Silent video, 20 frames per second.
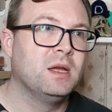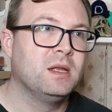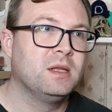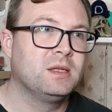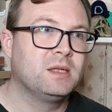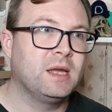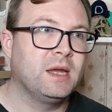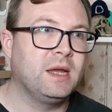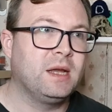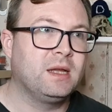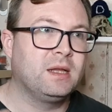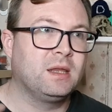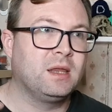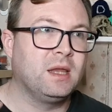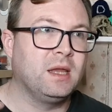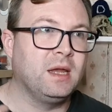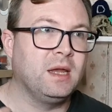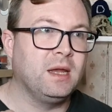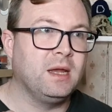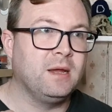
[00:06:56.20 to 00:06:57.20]
take
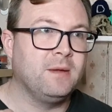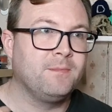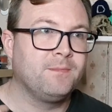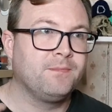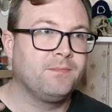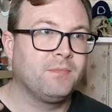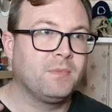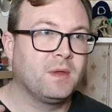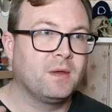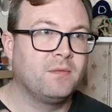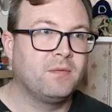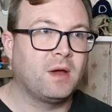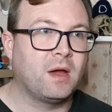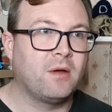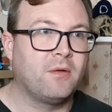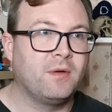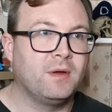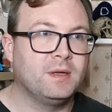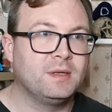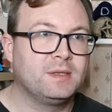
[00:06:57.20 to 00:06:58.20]
the
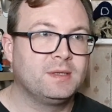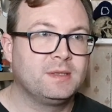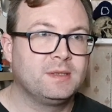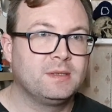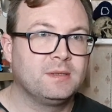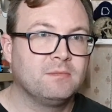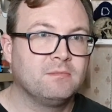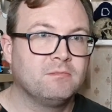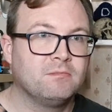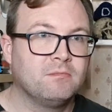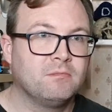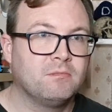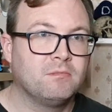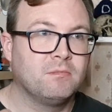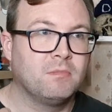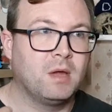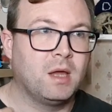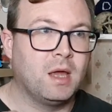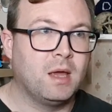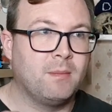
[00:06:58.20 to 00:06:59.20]
virus
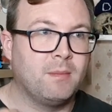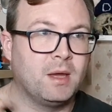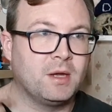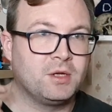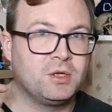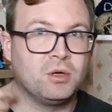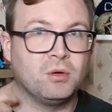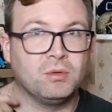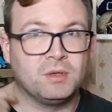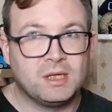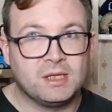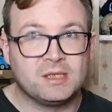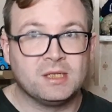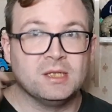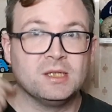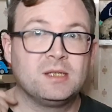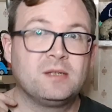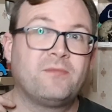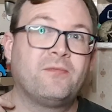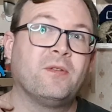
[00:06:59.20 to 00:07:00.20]
um, a short
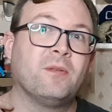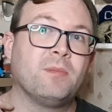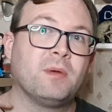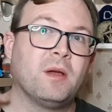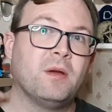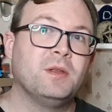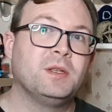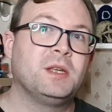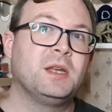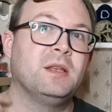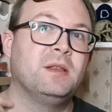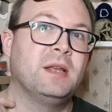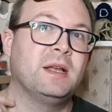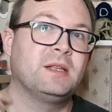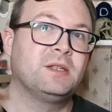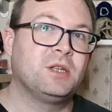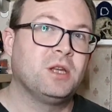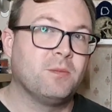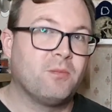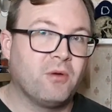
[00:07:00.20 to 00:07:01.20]
distance from going to your neck to your